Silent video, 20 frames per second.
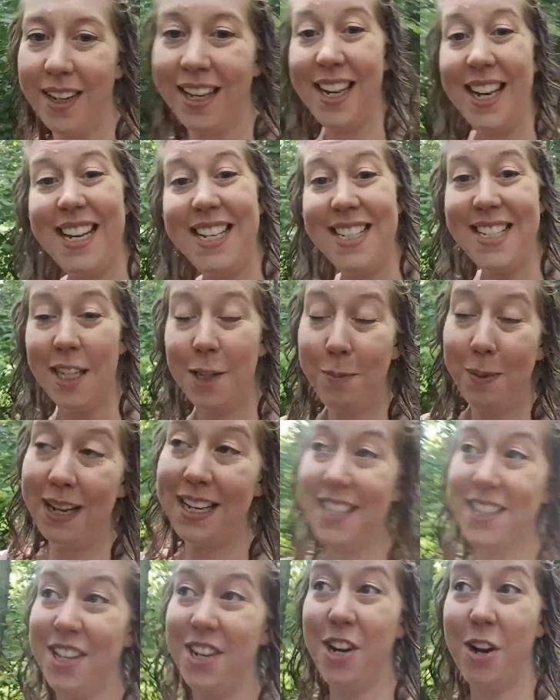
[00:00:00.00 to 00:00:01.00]
He still
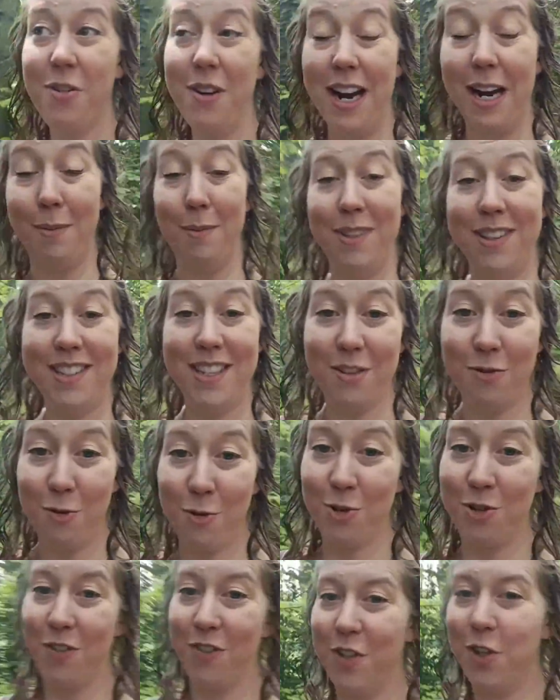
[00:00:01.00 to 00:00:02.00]
placed the known elements in
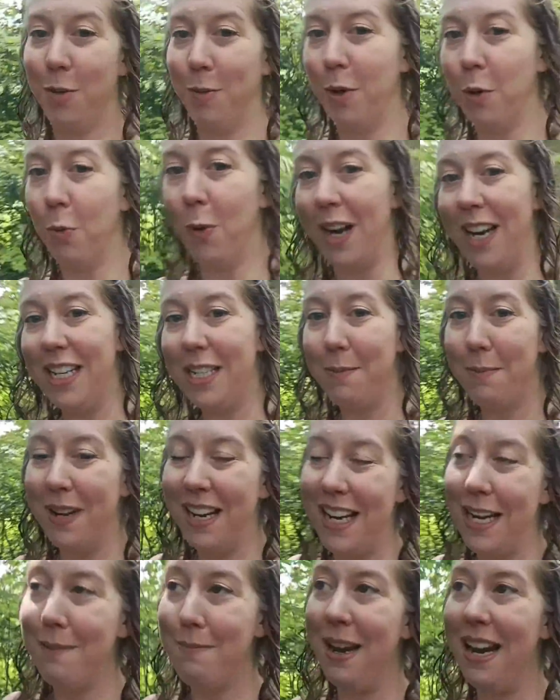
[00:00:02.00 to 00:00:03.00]
order of atomic weight, but
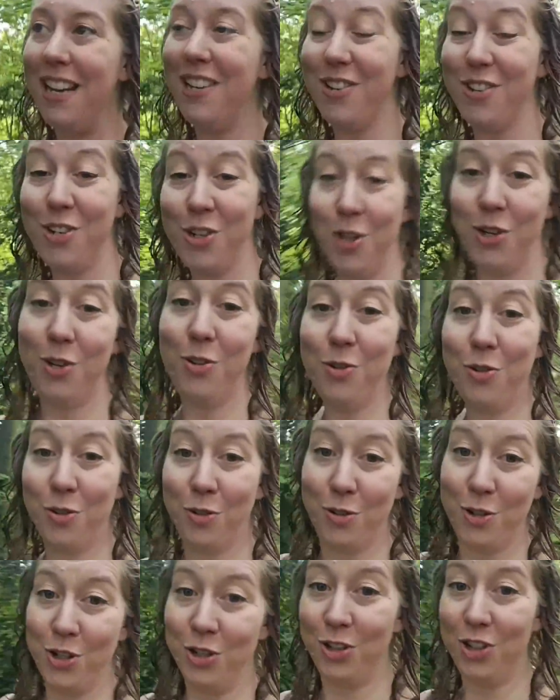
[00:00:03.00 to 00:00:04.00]
he made 2
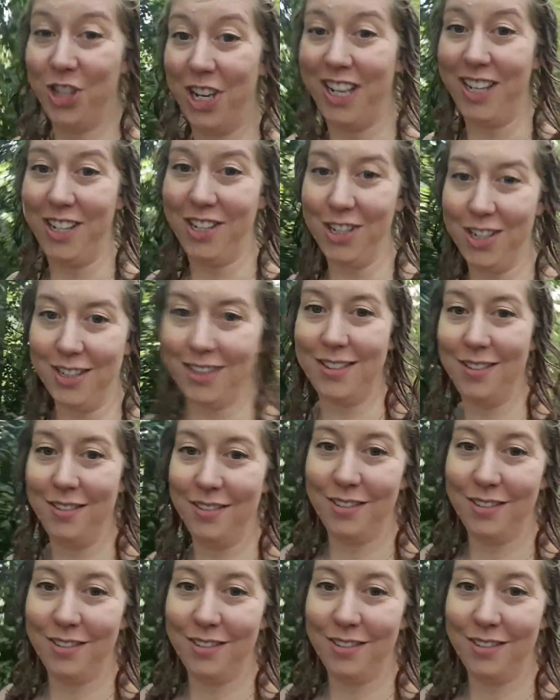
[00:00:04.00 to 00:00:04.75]
crucial changes.